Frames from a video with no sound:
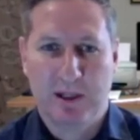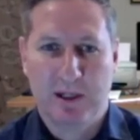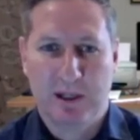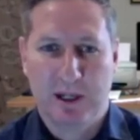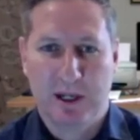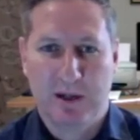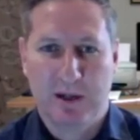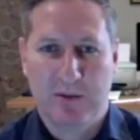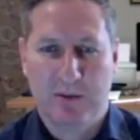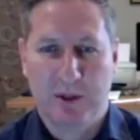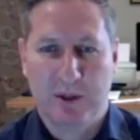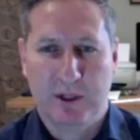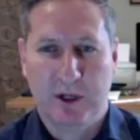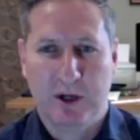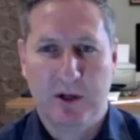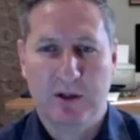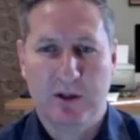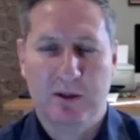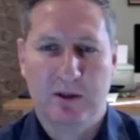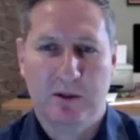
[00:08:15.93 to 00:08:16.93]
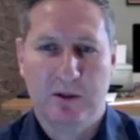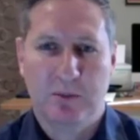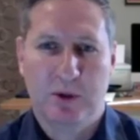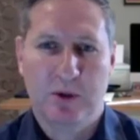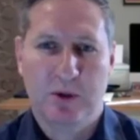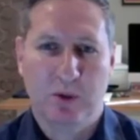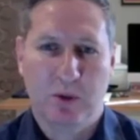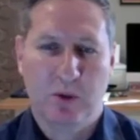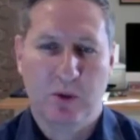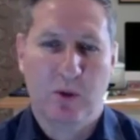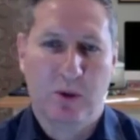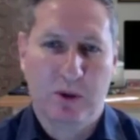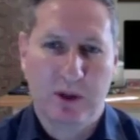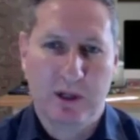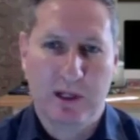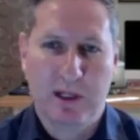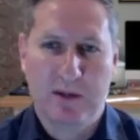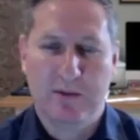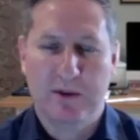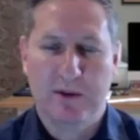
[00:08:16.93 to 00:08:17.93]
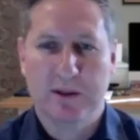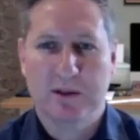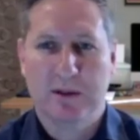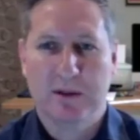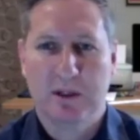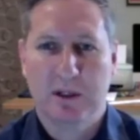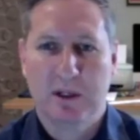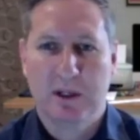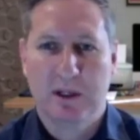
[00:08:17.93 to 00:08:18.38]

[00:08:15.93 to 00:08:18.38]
And if we don't pull all the levers,